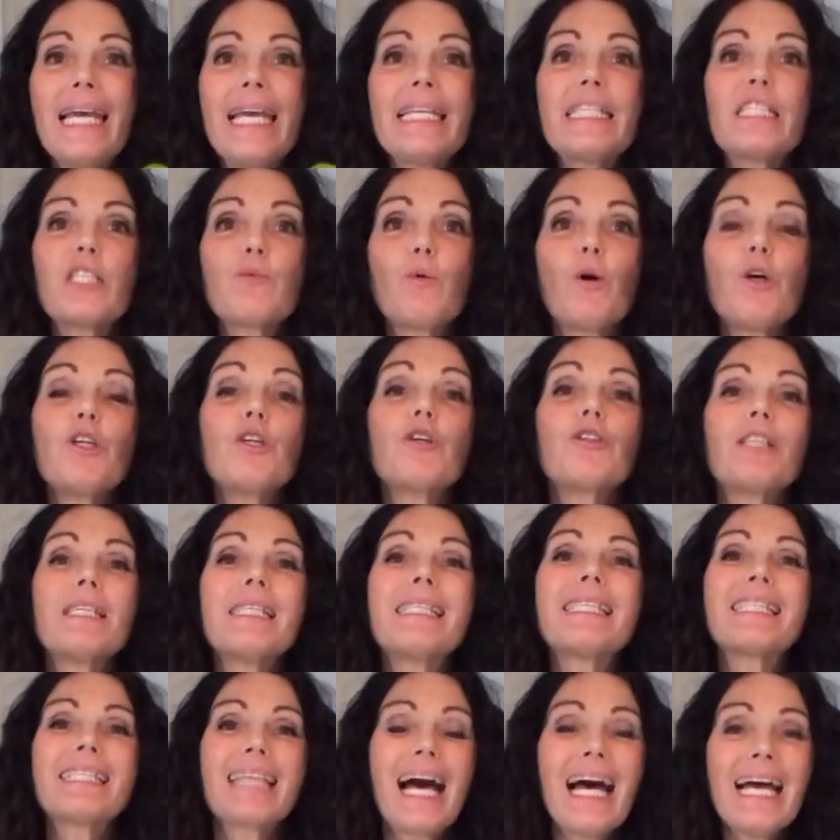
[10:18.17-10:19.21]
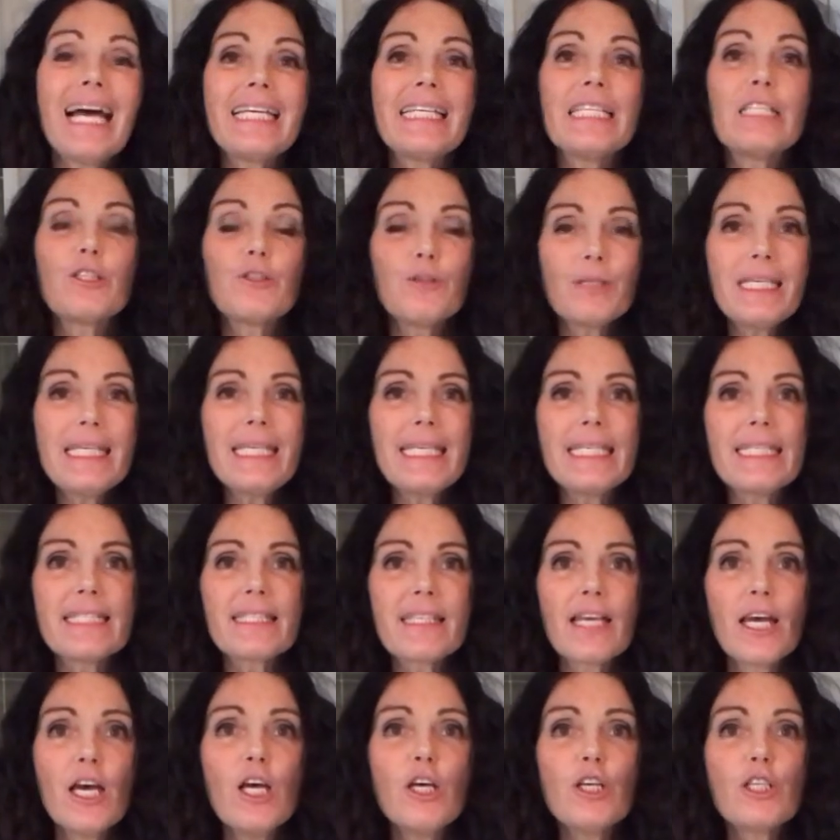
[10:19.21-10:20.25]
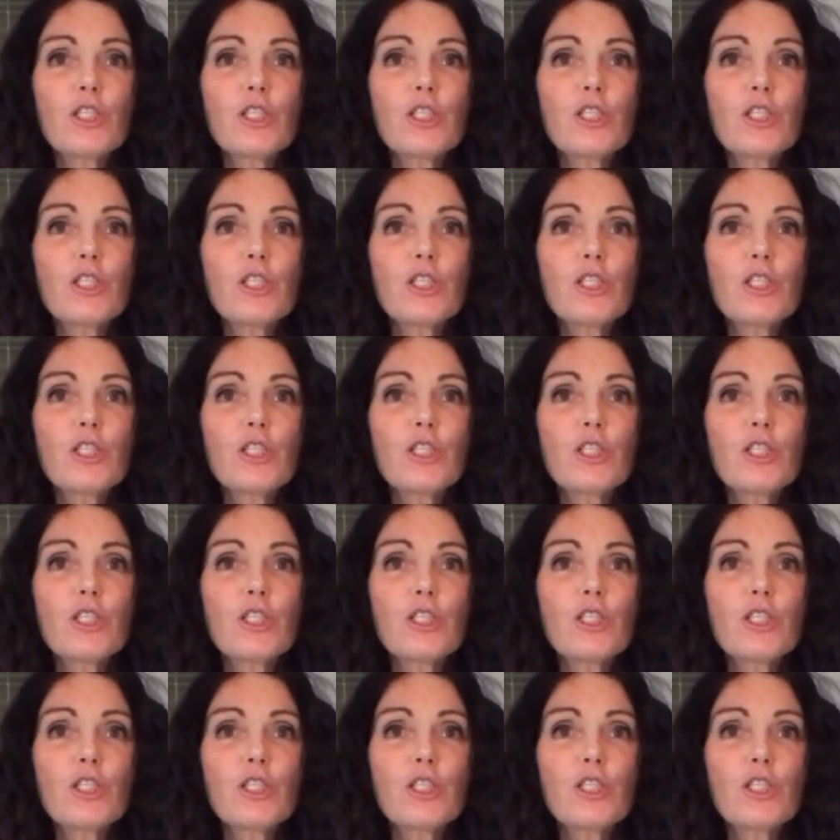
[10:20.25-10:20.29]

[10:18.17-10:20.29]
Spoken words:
it's what you're designed to eat.